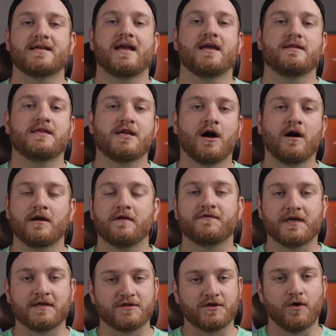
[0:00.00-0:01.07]
a ton of
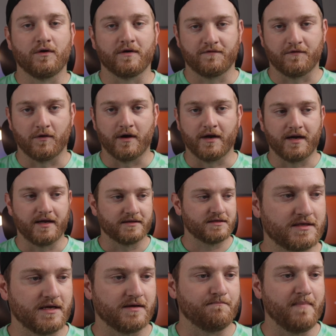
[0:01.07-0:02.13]
things going for it. It's
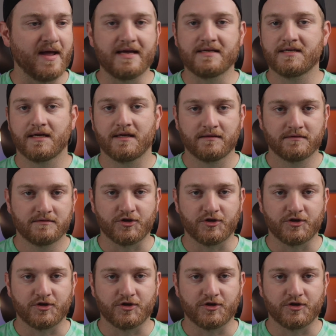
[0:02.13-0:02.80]
amazing